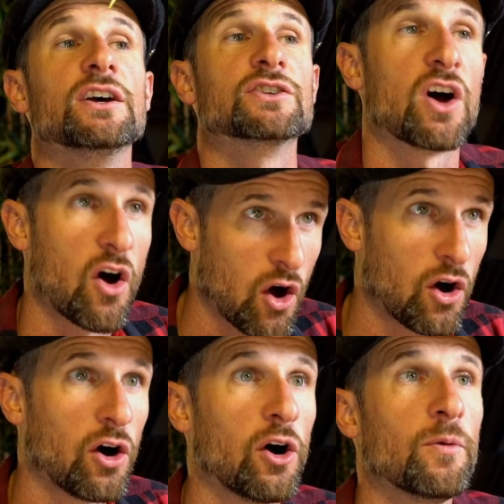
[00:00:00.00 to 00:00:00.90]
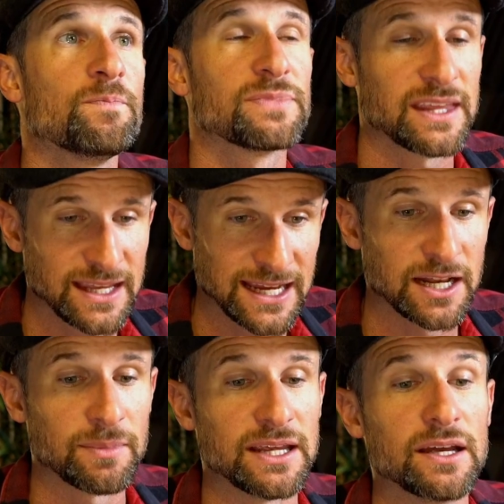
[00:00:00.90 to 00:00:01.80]
to all
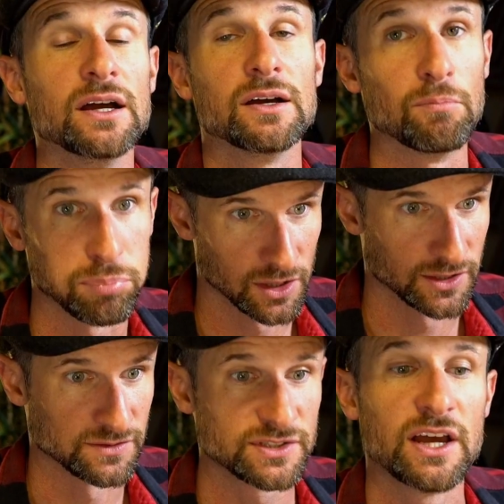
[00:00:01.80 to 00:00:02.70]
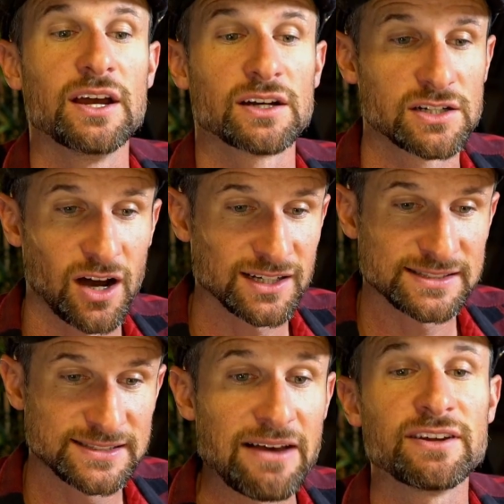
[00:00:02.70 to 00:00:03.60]
enemy balloons.
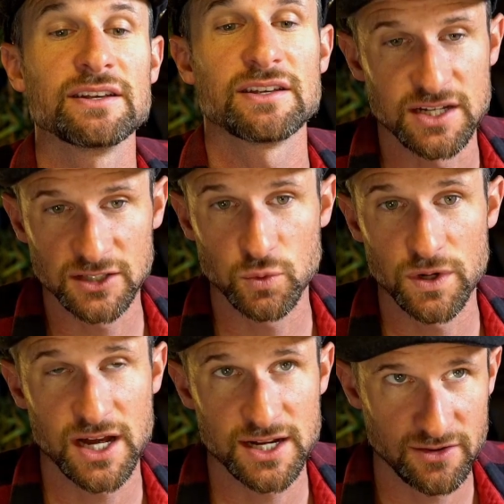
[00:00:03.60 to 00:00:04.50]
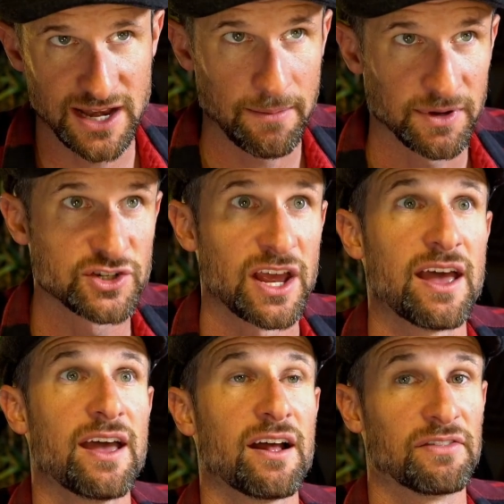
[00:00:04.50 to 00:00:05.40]
Cost 7, does 100 damage.
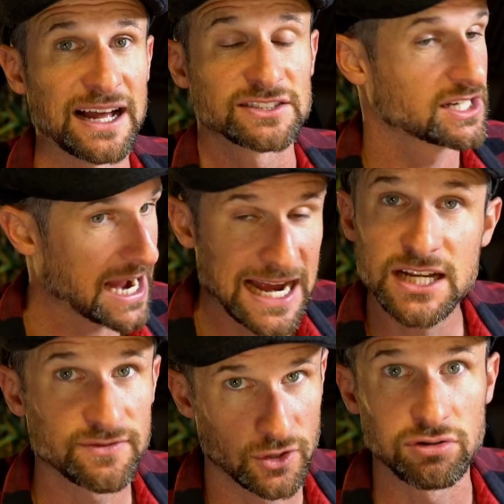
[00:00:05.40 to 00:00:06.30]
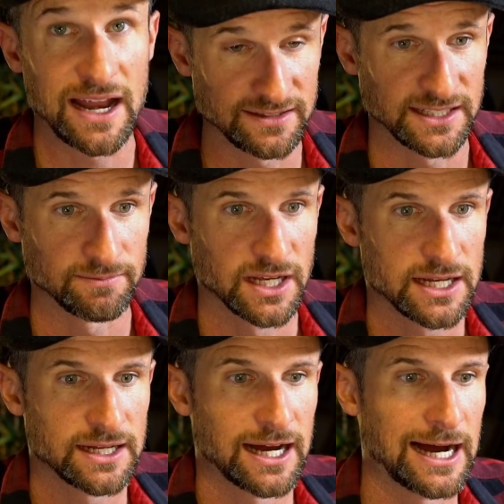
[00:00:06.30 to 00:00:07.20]
That's kind of crazy.
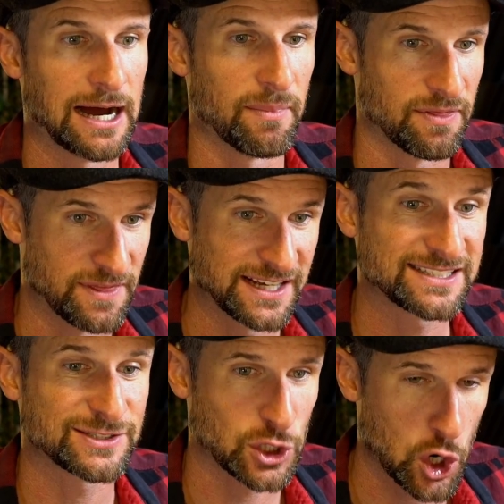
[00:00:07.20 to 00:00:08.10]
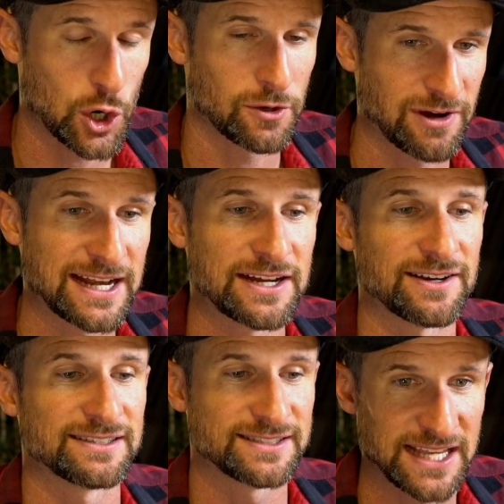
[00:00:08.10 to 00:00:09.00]
This card right here
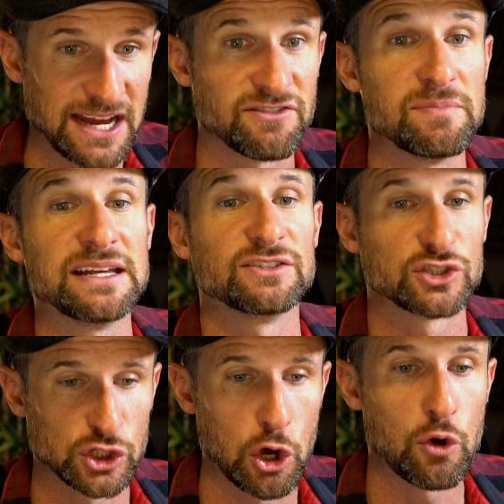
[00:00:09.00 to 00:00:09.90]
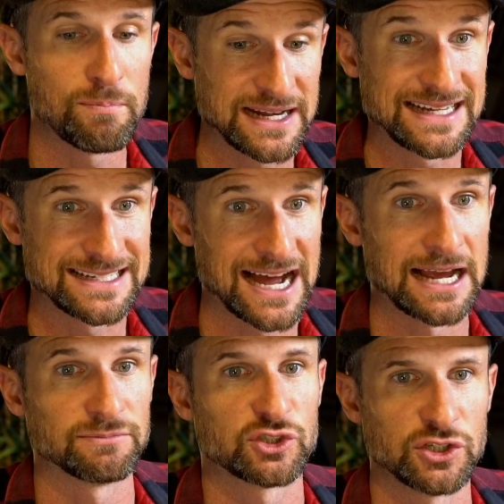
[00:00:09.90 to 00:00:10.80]
has saved me so many
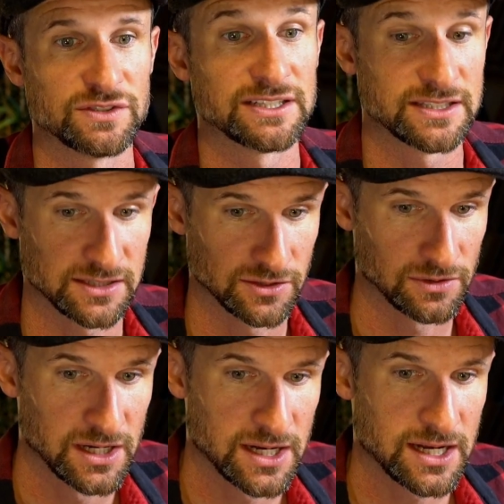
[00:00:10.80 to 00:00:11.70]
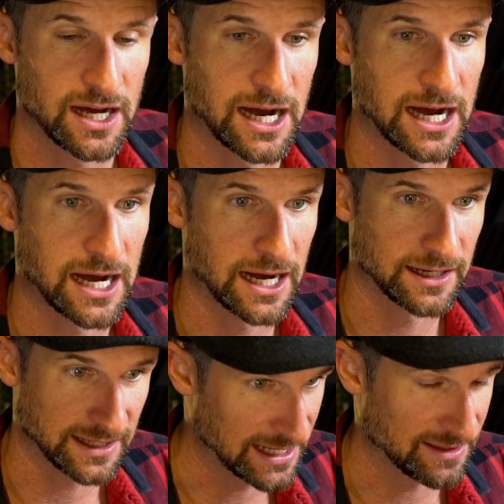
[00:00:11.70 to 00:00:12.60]
times. Choosing to
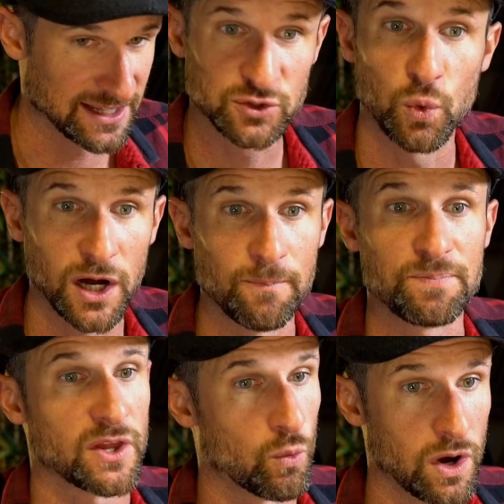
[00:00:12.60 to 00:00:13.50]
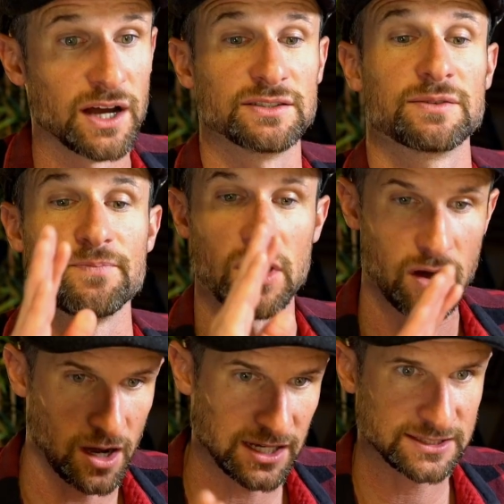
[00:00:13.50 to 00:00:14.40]
get this one was
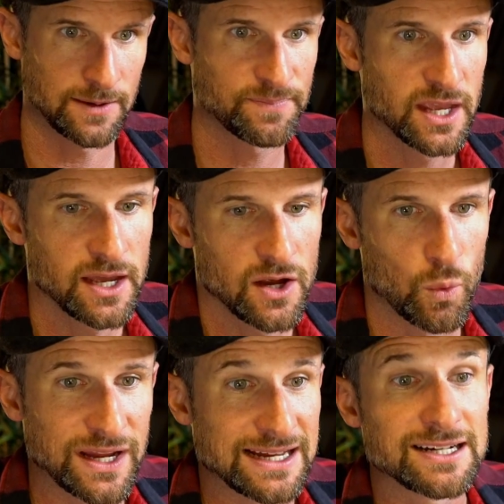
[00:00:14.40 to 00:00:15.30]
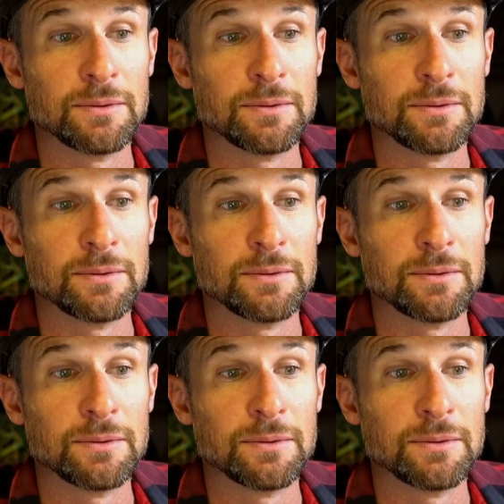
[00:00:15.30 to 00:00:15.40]
awesome. We can